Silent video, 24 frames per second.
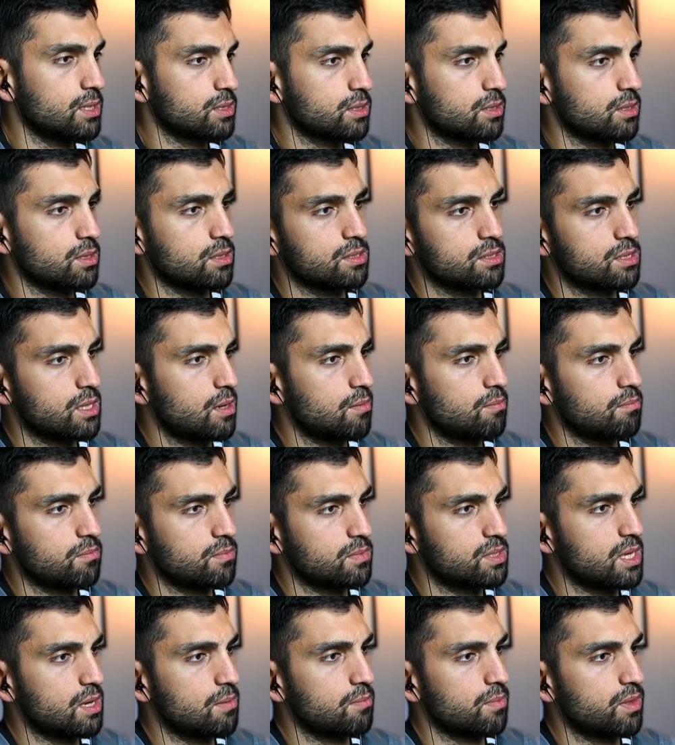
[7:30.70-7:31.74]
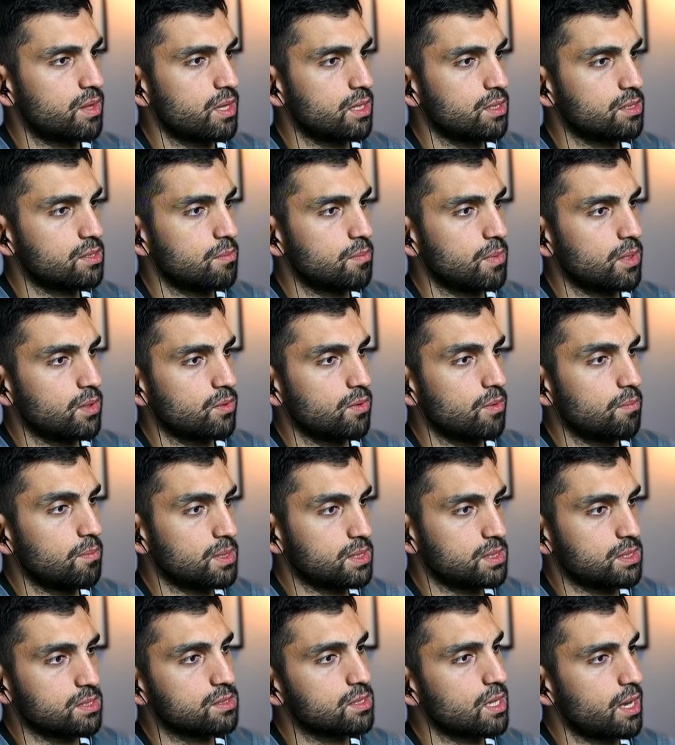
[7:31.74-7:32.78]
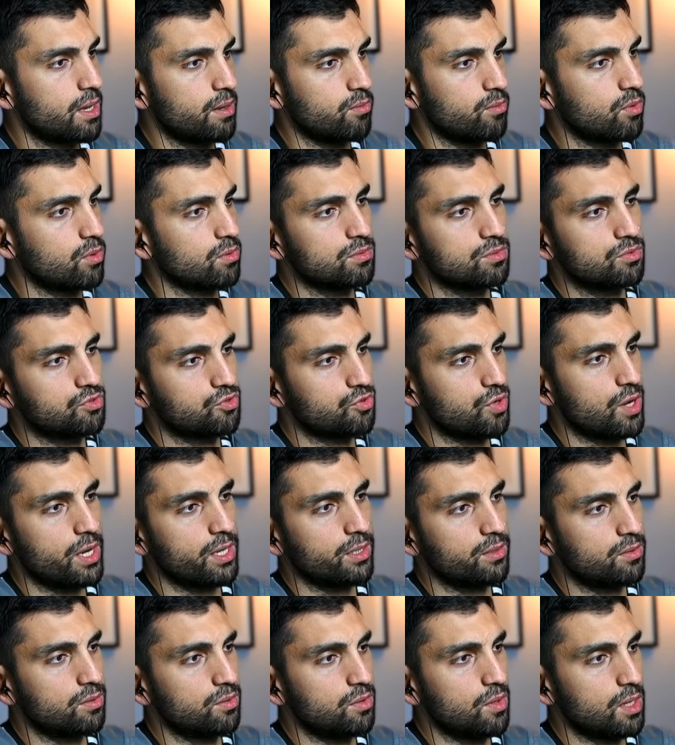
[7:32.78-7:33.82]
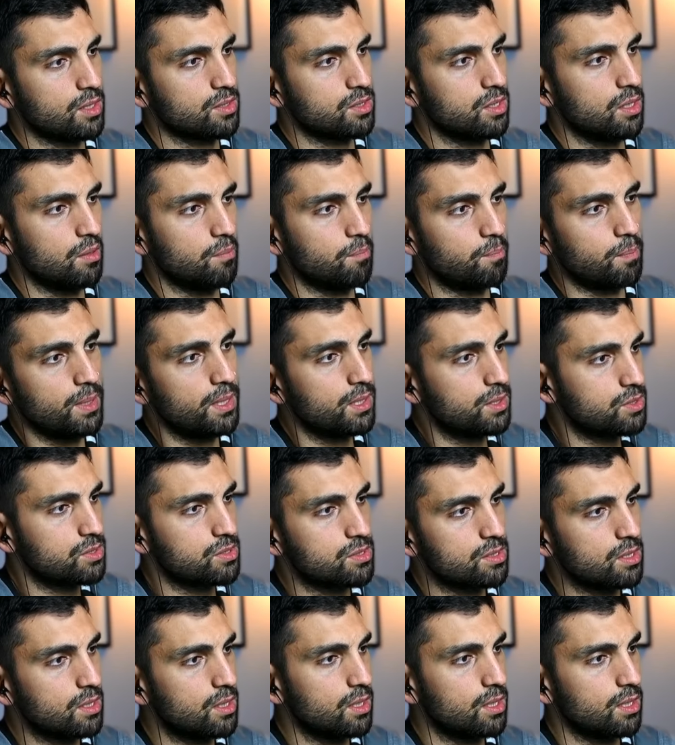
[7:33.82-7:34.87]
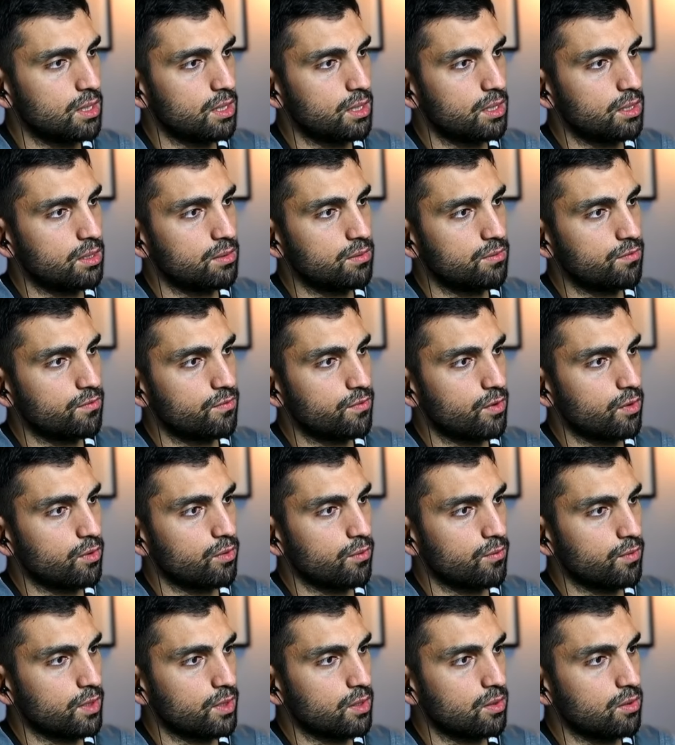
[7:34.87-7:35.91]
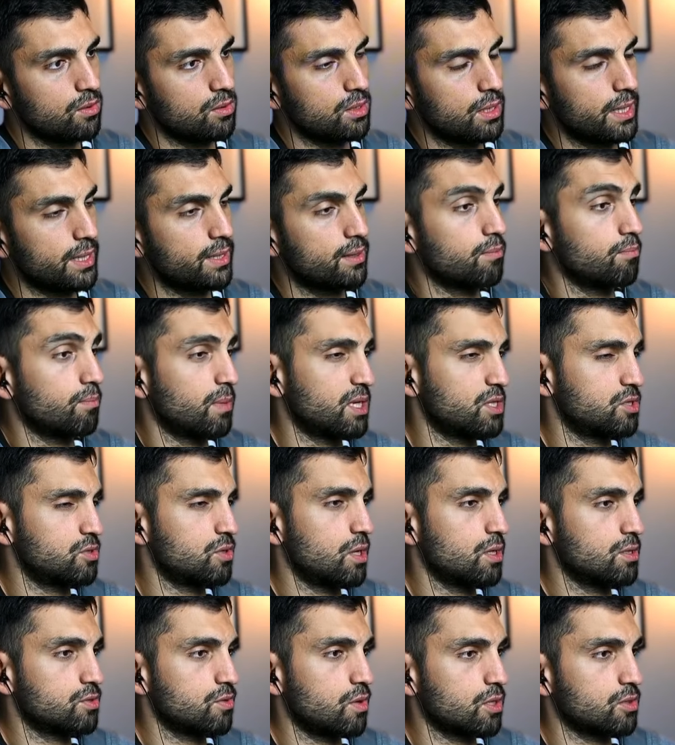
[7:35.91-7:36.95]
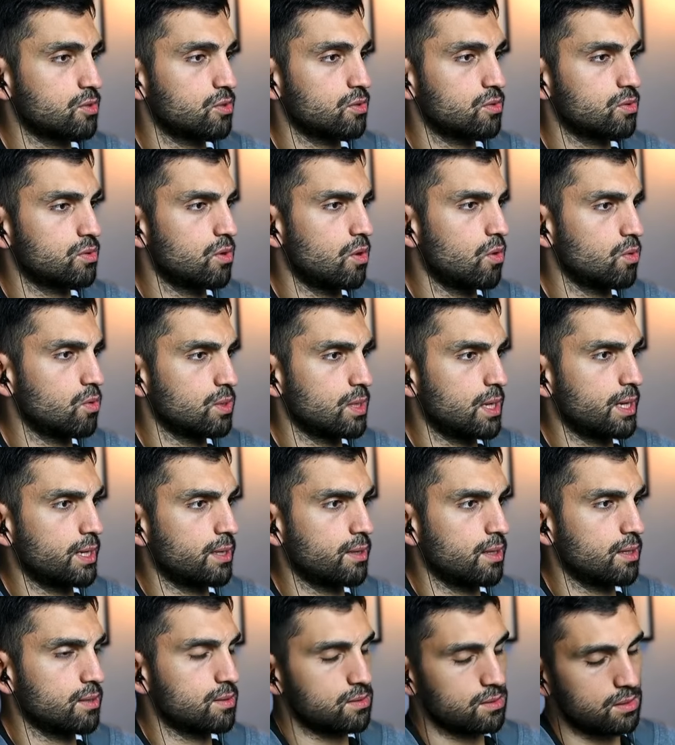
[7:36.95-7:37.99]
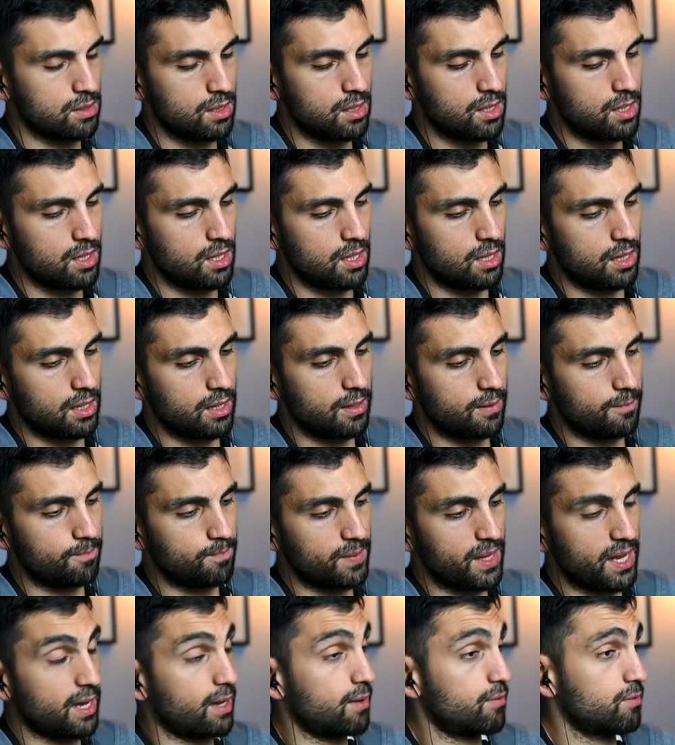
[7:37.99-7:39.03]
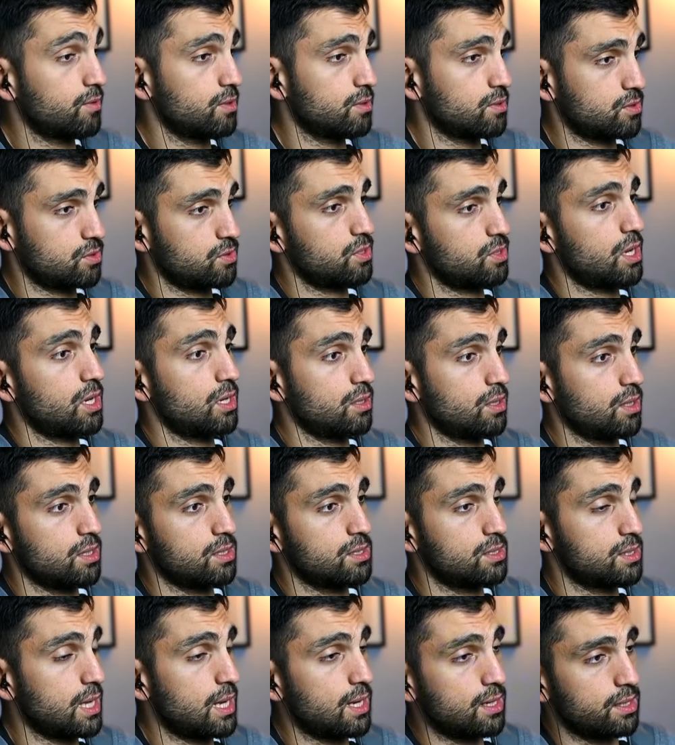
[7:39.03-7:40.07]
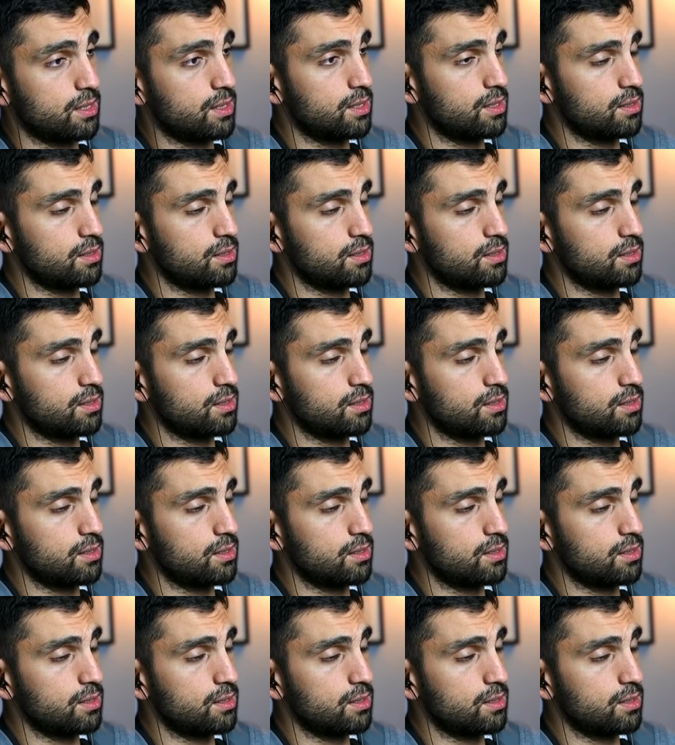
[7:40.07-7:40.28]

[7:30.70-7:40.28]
some things about the business. I won't try to actually pitch in front of the call. Like my sales structures go like this. I haven't started it.